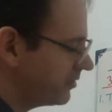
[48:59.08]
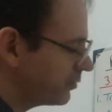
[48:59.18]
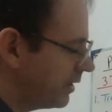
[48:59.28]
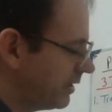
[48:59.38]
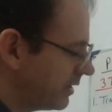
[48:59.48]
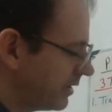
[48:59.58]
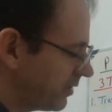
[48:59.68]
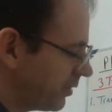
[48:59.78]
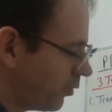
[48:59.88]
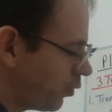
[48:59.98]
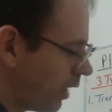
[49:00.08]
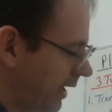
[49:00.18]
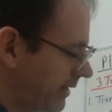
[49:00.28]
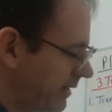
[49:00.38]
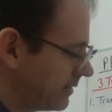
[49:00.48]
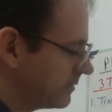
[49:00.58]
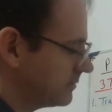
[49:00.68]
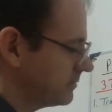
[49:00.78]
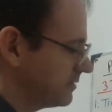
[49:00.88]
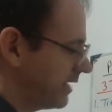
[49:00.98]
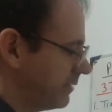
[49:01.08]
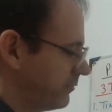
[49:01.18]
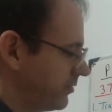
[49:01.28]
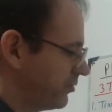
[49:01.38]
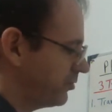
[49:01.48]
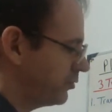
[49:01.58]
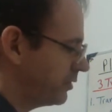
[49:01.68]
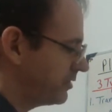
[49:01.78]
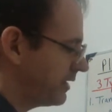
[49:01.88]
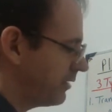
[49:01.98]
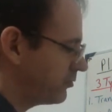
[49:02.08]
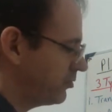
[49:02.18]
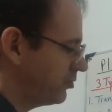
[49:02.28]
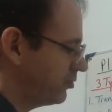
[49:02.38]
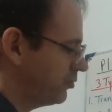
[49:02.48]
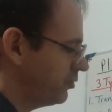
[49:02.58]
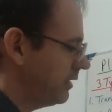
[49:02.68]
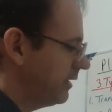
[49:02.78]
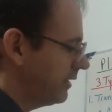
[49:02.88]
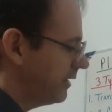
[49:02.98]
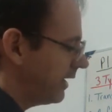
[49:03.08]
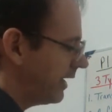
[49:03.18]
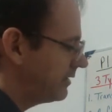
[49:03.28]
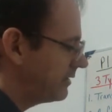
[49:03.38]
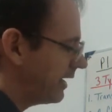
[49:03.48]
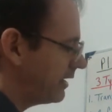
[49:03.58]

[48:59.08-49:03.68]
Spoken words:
one is a 1 times 2 is now 2, and a